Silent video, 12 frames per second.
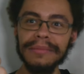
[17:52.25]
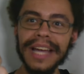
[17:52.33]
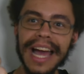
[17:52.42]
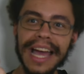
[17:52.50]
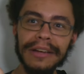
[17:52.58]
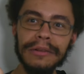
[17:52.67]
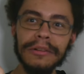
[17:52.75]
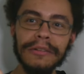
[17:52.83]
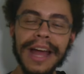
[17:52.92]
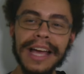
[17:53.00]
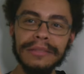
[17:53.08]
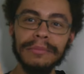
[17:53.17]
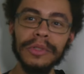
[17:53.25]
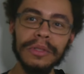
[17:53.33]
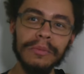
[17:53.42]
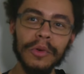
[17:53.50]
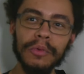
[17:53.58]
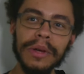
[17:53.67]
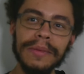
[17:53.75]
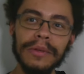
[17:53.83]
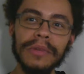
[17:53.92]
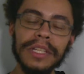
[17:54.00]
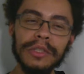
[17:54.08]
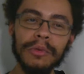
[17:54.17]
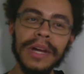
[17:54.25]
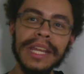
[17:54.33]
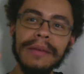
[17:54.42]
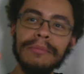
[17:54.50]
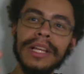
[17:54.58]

some guy who harassed multiple women with 20